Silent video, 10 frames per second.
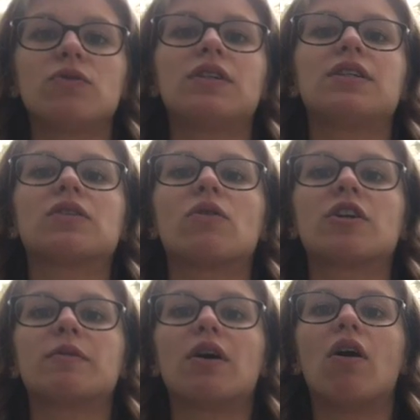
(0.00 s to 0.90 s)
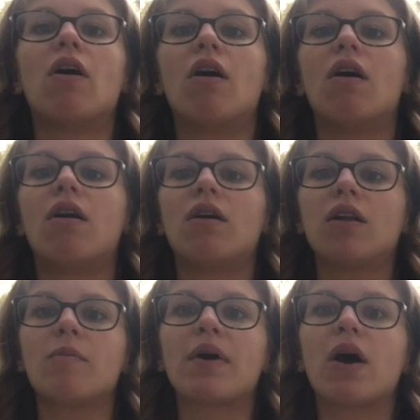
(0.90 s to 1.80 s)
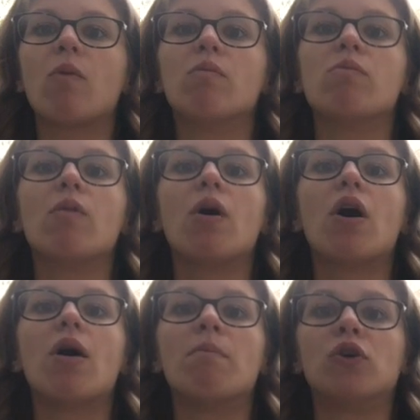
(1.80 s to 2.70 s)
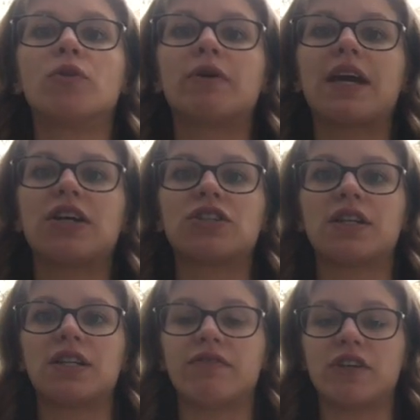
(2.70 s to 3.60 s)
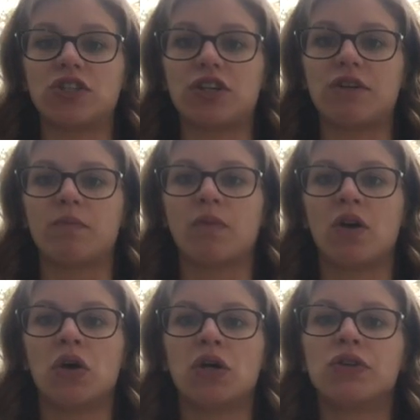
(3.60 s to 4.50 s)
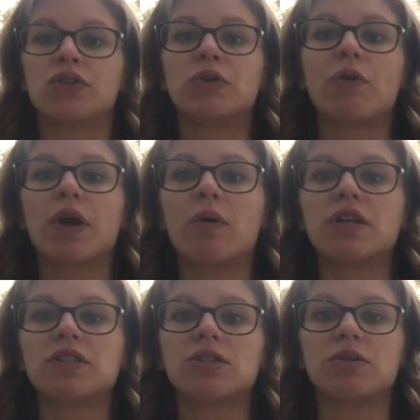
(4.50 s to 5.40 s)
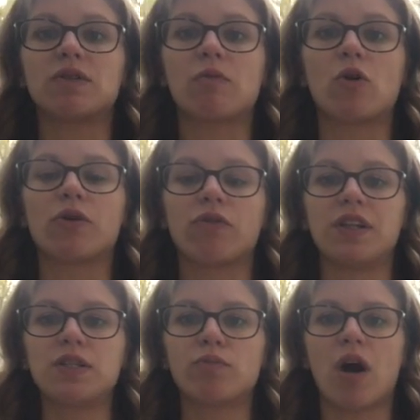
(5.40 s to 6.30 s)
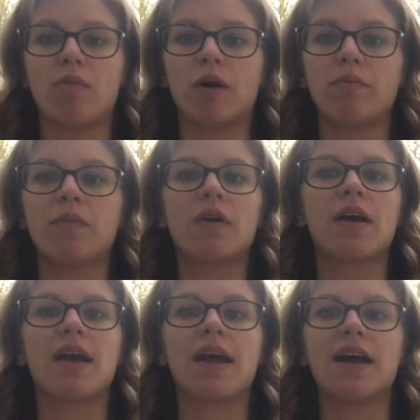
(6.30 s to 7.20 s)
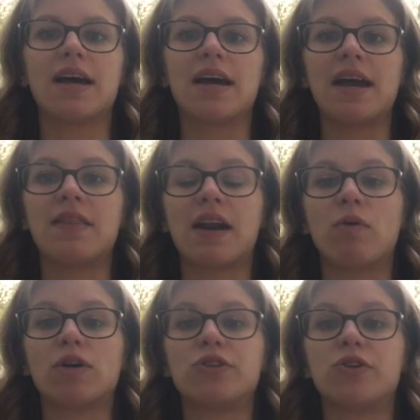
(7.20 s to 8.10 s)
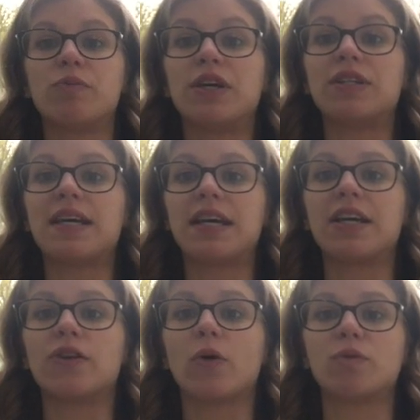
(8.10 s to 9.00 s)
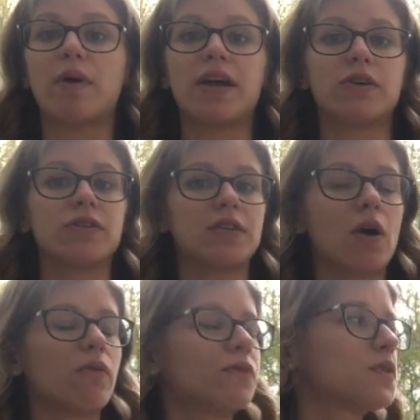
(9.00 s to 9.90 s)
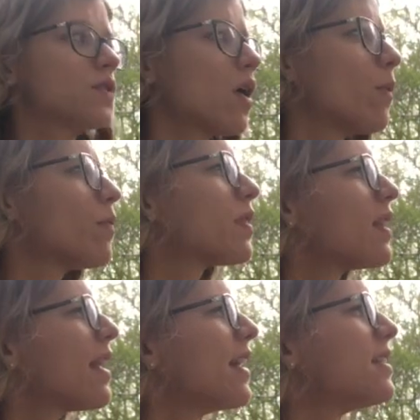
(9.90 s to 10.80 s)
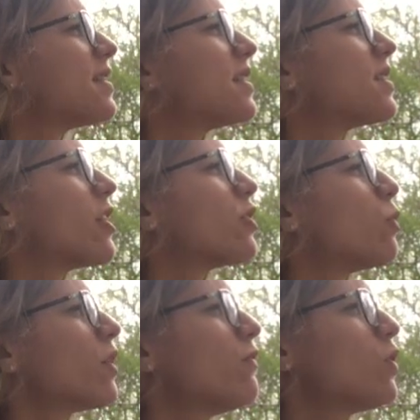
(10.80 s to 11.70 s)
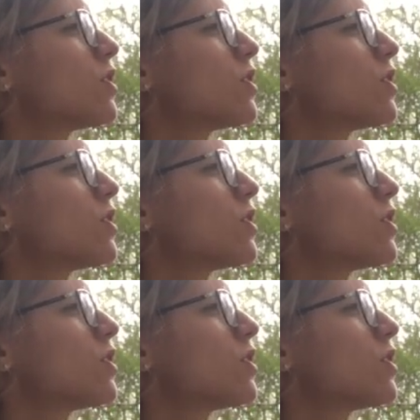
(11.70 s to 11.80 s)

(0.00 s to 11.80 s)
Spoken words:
unit is going to be all about multiplication and division. So what I want us to do is I'm going to read this problem, and then I want you to be taking notes by yourself. So it says there are 24